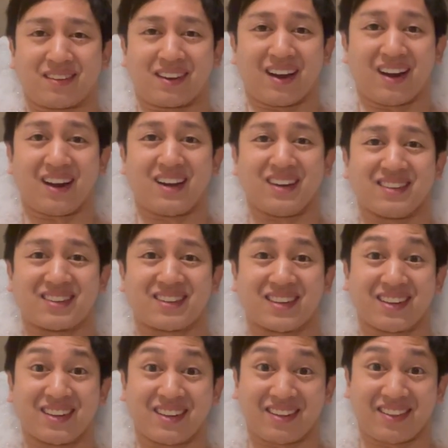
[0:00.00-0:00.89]
Guys,
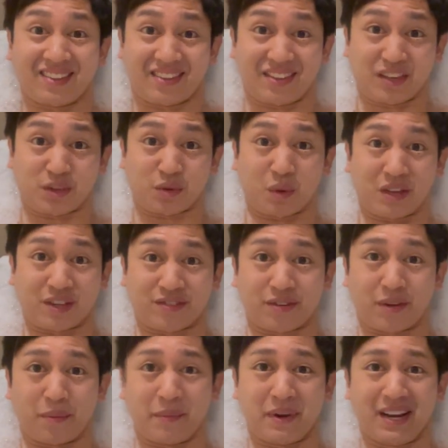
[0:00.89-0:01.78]
this one's
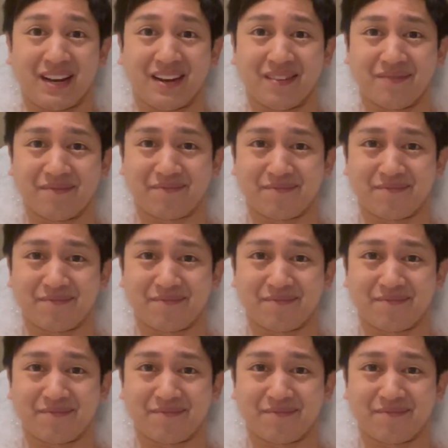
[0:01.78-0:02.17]
for me.